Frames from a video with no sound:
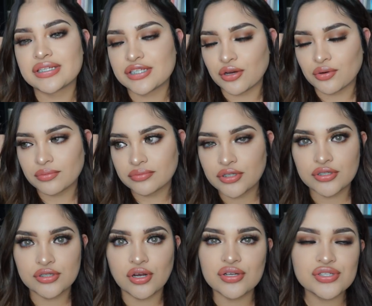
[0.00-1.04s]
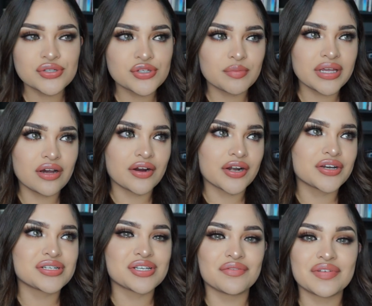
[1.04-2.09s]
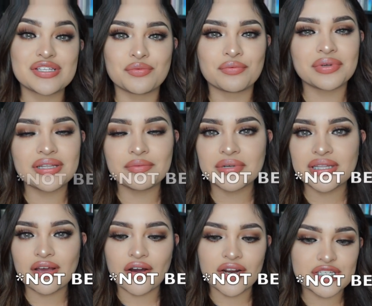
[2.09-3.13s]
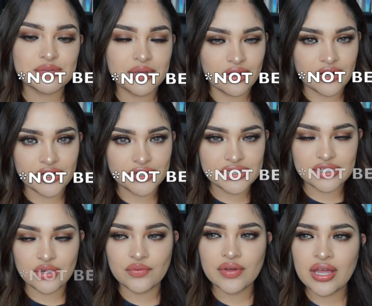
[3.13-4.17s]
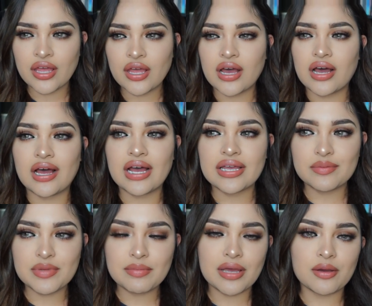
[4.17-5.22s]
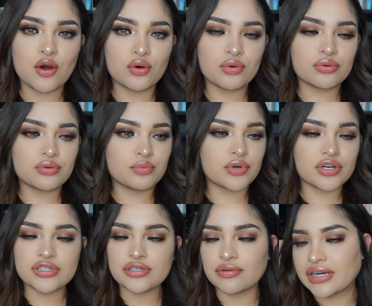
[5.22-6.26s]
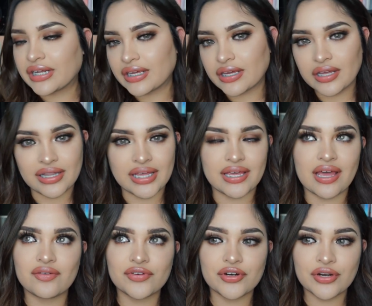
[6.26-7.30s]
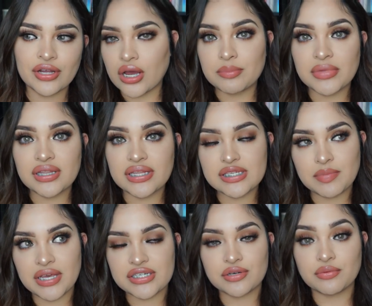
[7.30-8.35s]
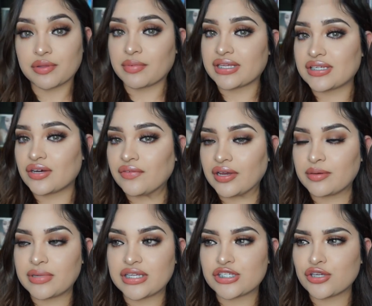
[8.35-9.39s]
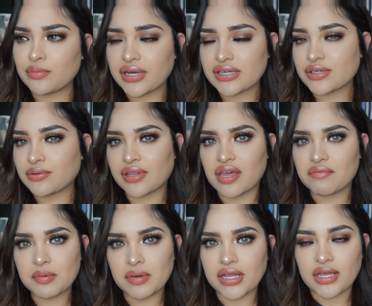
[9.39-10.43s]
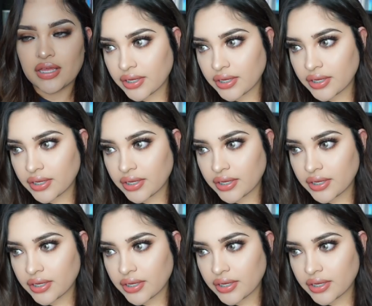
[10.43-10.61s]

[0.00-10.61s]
So also, don't be hard on yourself. It's really hard to be hard on yourself. I can be my own worst critic like ever. I'm the least patient with myself. I can be so patient with everybody.